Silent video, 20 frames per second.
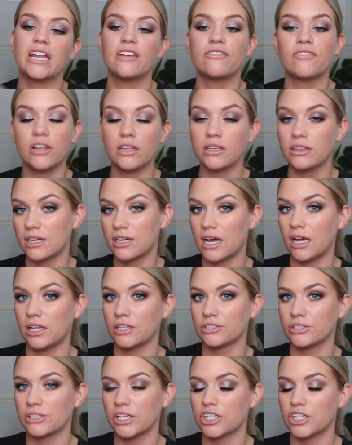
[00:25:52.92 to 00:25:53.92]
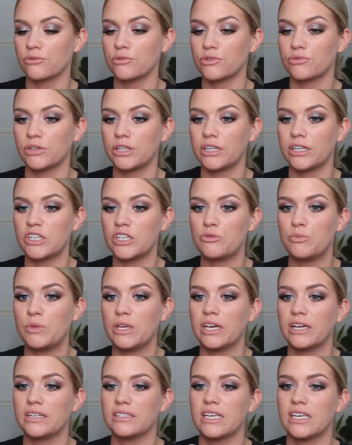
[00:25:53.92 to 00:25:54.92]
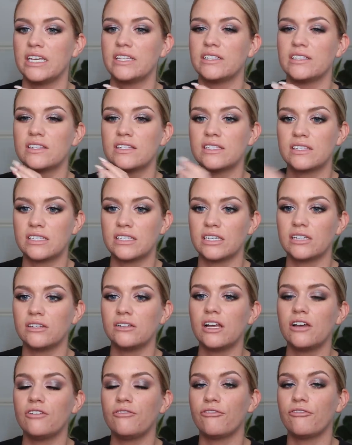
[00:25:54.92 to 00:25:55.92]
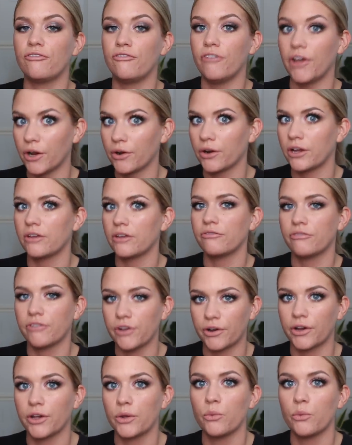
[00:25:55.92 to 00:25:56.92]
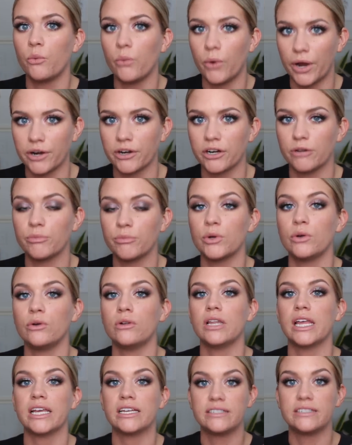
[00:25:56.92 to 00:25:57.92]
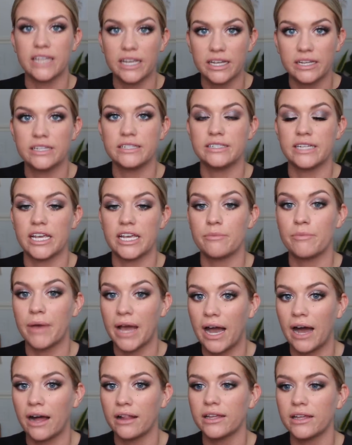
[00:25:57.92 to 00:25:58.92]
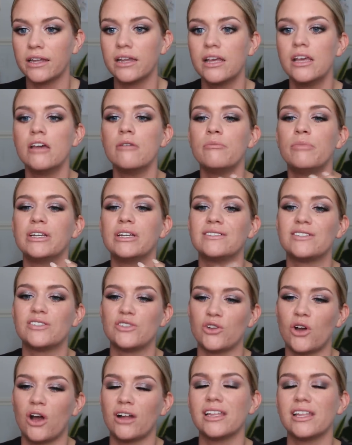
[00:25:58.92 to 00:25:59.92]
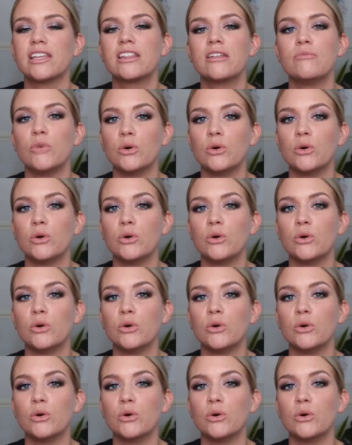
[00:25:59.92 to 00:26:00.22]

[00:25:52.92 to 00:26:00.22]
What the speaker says: I felt like the color selection was really nice because it's still a very, very wearable, like, day-to-day palette, but it's not like the